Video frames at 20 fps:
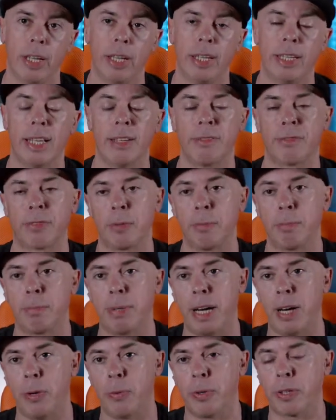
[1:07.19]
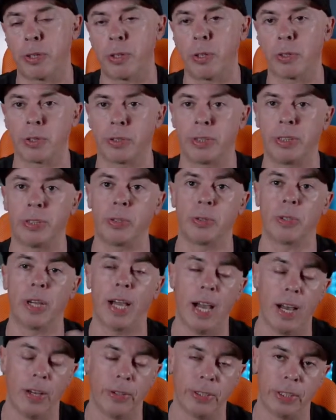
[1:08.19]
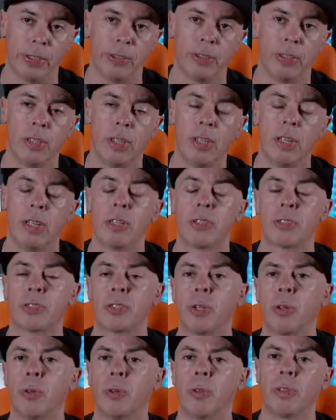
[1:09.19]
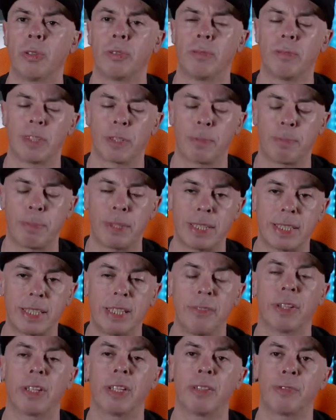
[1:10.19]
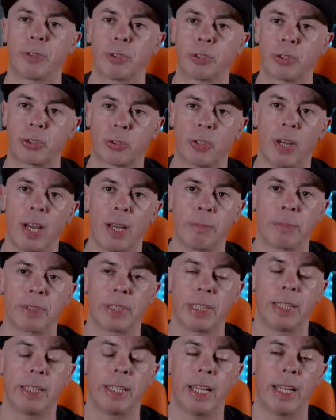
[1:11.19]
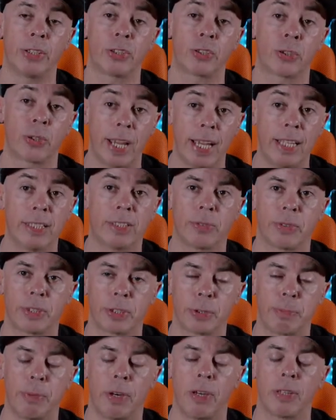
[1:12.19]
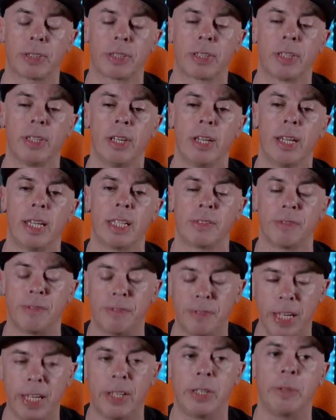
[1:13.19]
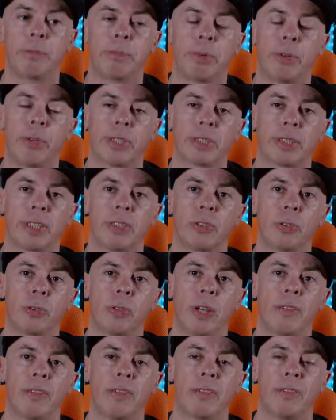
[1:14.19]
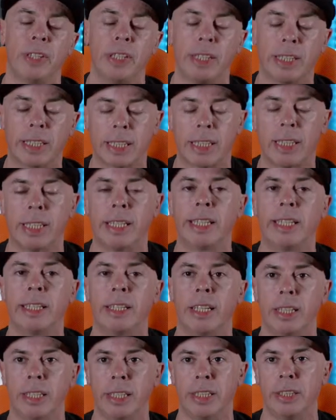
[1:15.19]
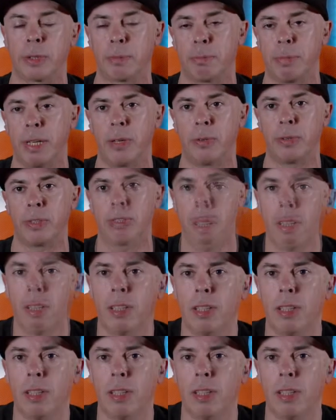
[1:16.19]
And then from power, it goes into audio. So specifically for drums and transient response, it's very important to have a very clean and linear power.